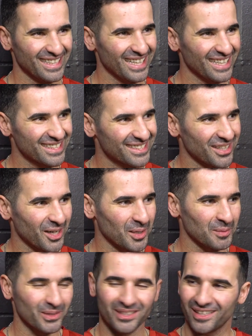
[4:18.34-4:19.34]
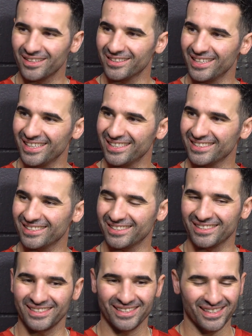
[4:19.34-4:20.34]
Yeah, just talking about the holidays
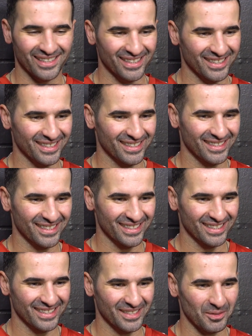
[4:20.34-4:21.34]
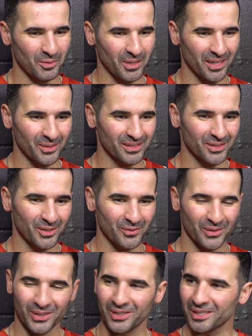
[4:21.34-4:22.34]
and what he was
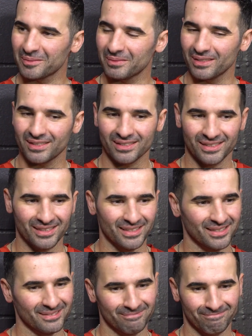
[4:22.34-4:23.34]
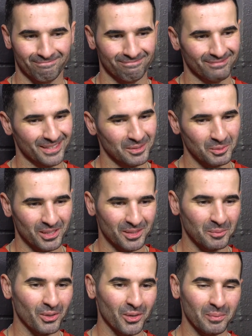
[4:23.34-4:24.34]
doing for Christmas, and just
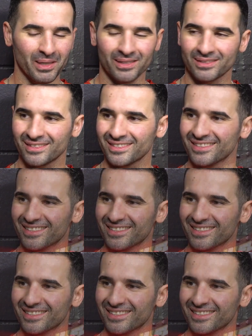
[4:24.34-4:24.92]
wished him all the best.